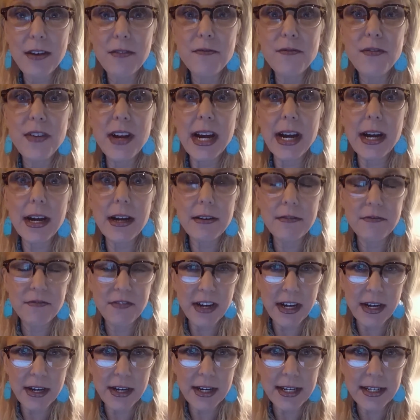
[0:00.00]
very,
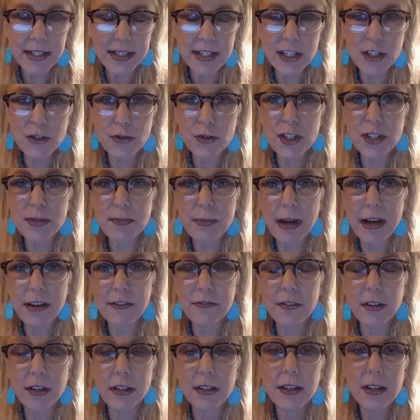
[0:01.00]
very
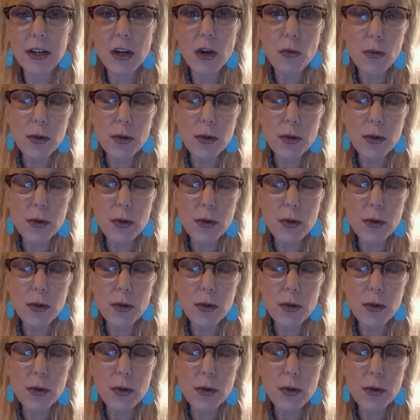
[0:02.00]
disrespectful,